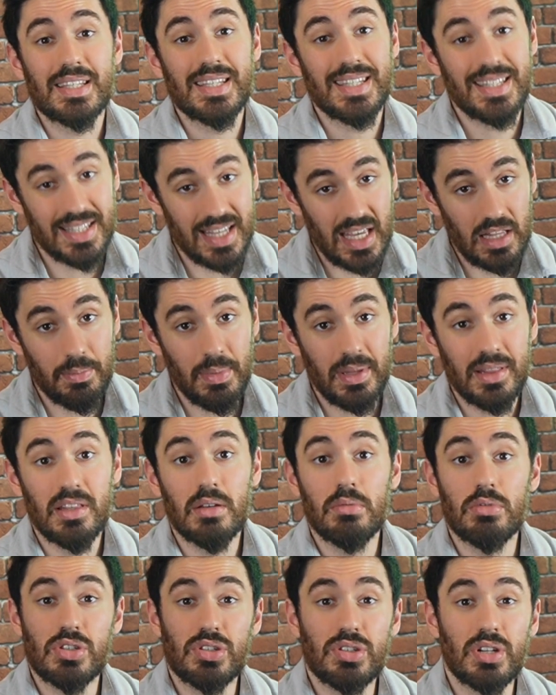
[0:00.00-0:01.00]
statement
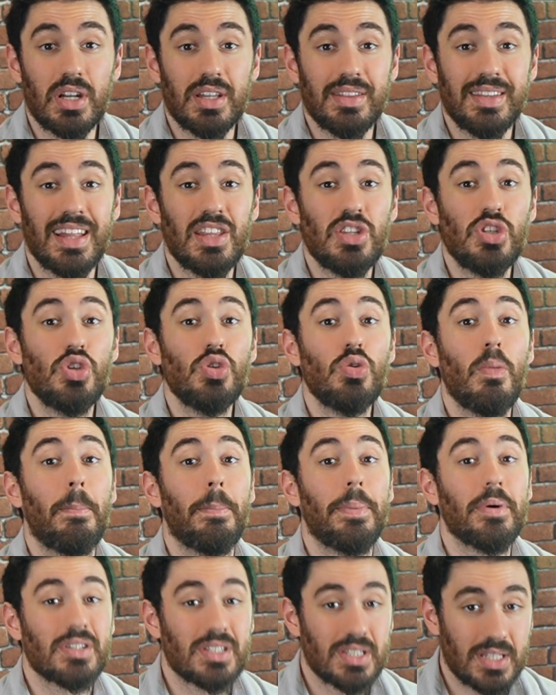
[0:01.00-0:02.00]
demonstrating that you
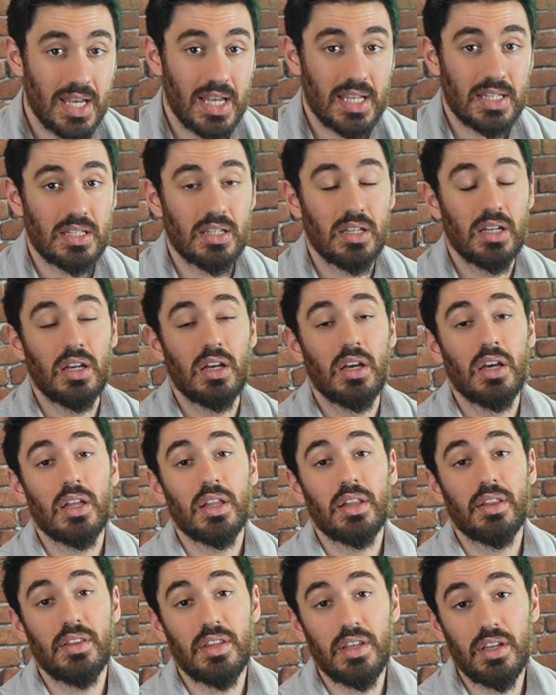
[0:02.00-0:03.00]
possess
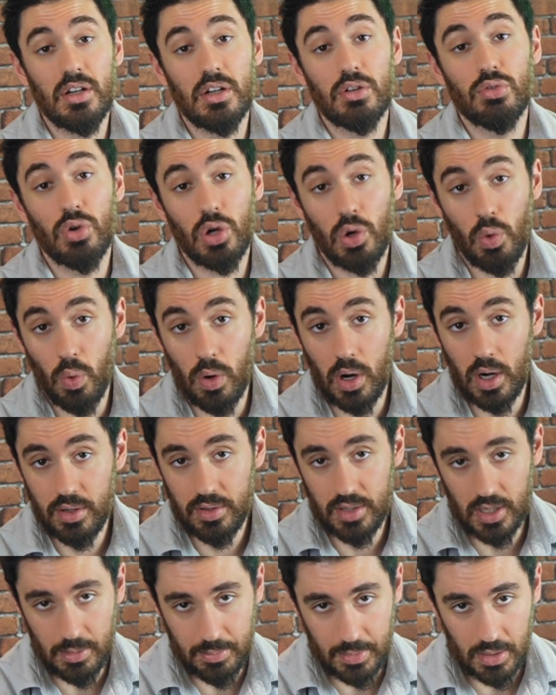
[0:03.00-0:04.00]
the
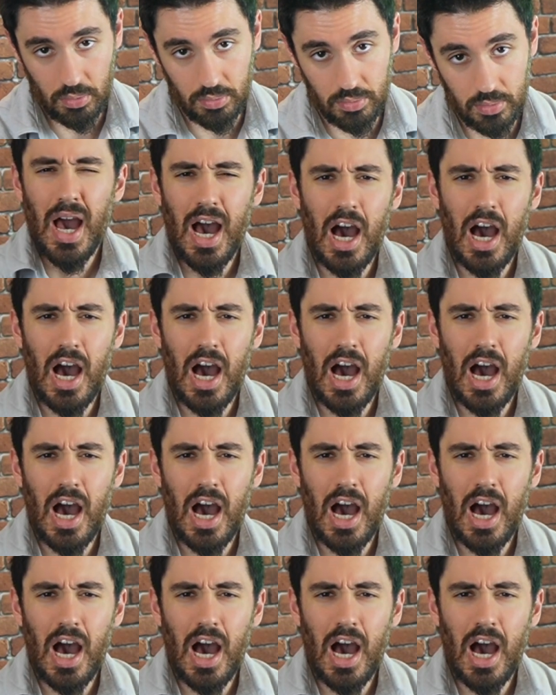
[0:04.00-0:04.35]
required amount.